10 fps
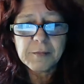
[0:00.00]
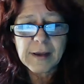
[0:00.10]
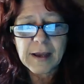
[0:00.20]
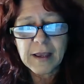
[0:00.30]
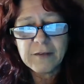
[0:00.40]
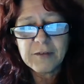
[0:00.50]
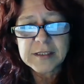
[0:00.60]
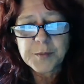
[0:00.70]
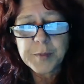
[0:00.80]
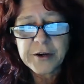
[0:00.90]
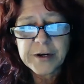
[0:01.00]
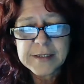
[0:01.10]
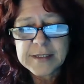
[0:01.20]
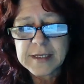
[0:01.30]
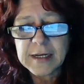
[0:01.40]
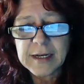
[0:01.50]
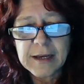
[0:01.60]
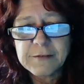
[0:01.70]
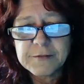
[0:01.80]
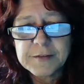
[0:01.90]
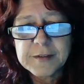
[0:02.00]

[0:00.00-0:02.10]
I have experienced a love